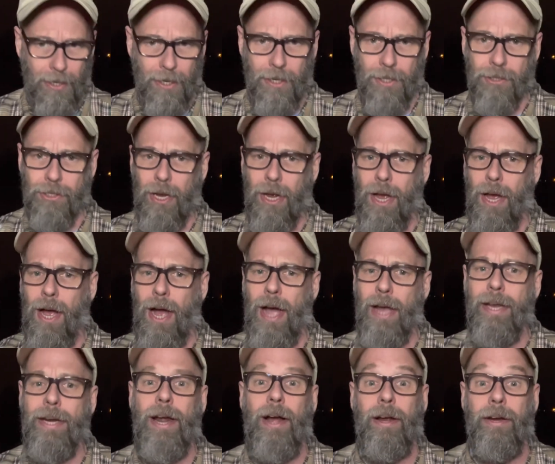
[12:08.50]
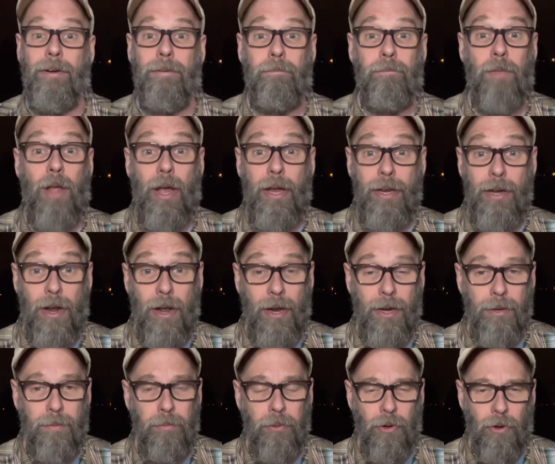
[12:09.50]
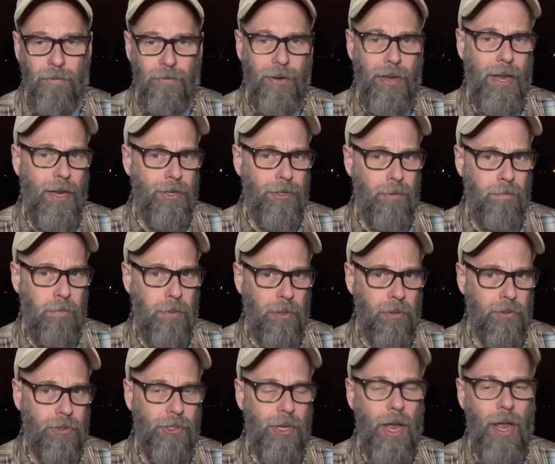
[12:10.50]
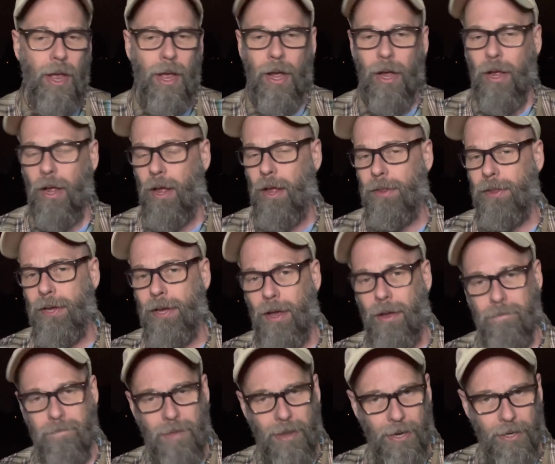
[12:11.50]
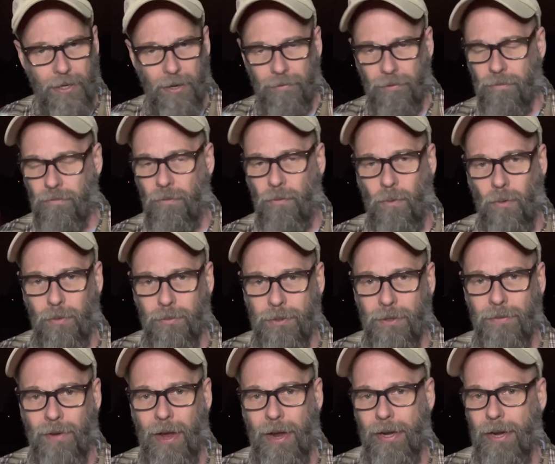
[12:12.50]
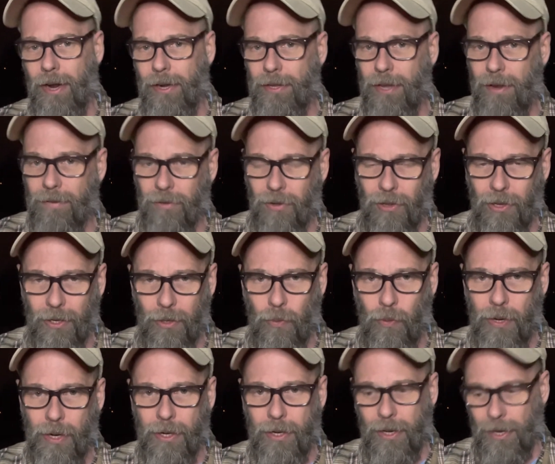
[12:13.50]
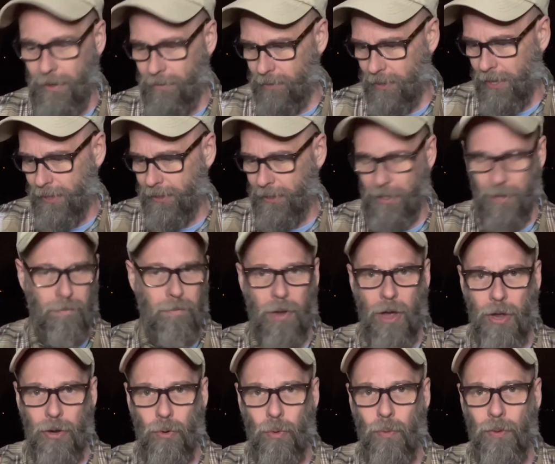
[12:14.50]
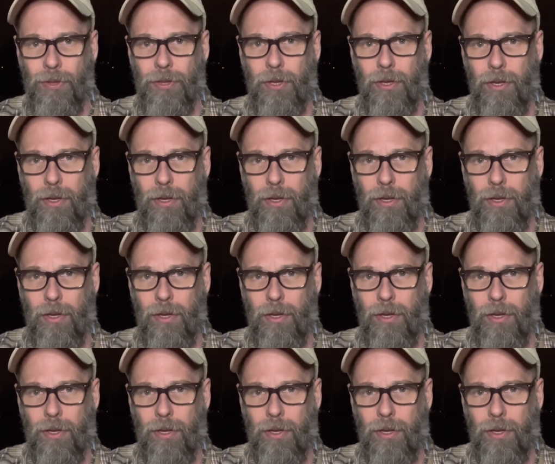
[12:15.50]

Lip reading: is iodine purification pills. They got many different forms of iodine. They have a liquid. They have, I think, a bottle with